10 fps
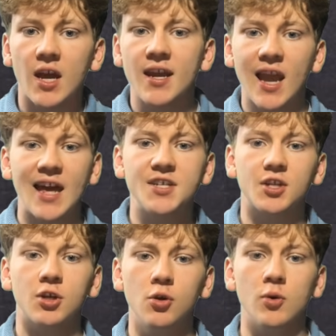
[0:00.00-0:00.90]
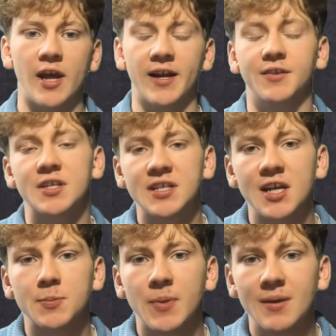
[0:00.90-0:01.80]
In laser cooling, the
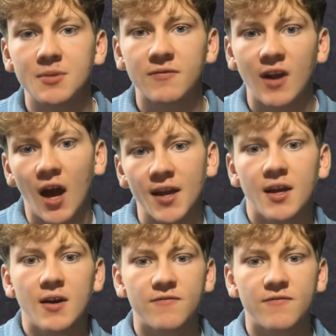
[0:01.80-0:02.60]
6 beams of light